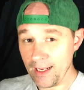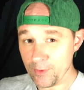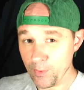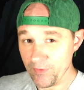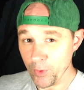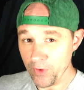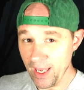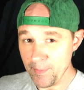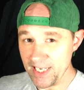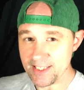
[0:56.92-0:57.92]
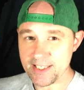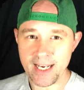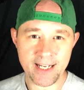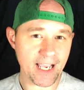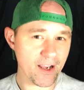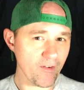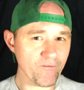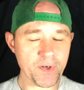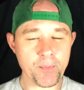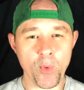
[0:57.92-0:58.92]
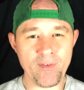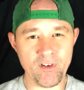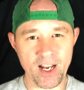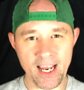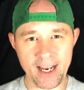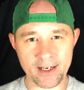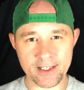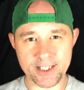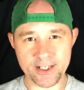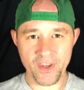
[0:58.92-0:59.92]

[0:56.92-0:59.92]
And with all that being said, get comfortable and relax.